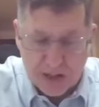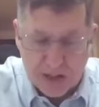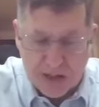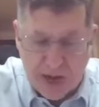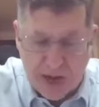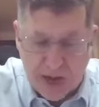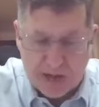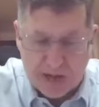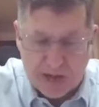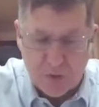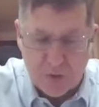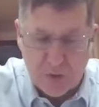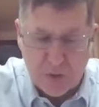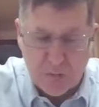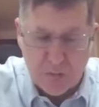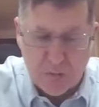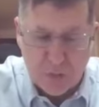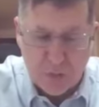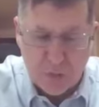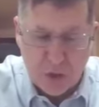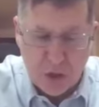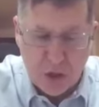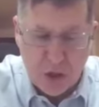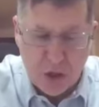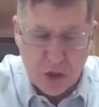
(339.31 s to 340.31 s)
chad
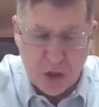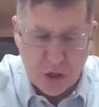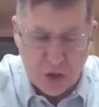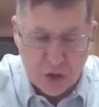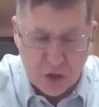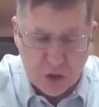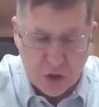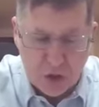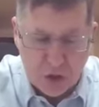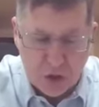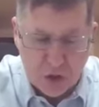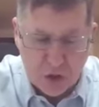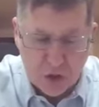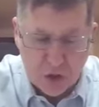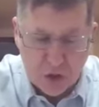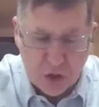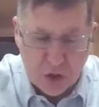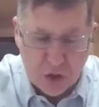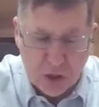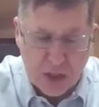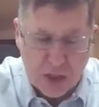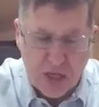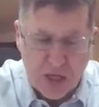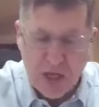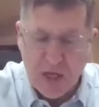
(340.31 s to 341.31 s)
ribuye
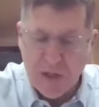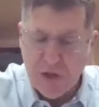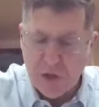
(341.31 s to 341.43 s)
l'chud.